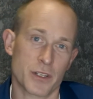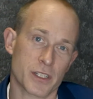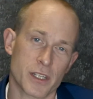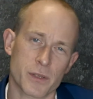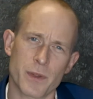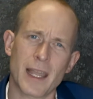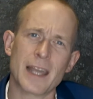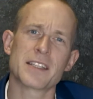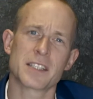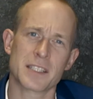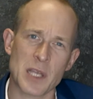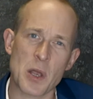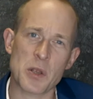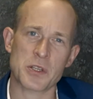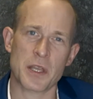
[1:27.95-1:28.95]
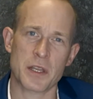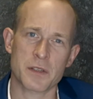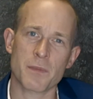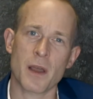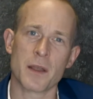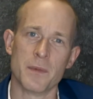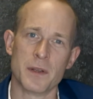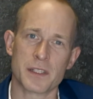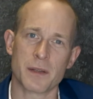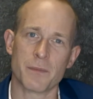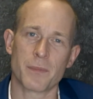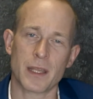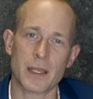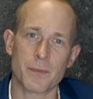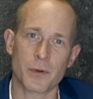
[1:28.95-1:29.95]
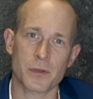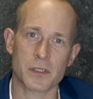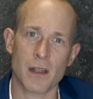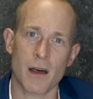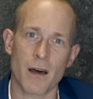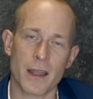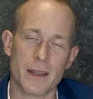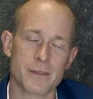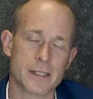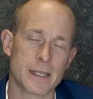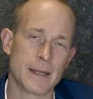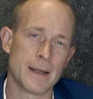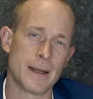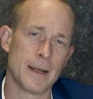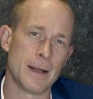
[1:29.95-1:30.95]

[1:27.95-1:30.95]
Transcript: is because we get to touch those moments in people's lives.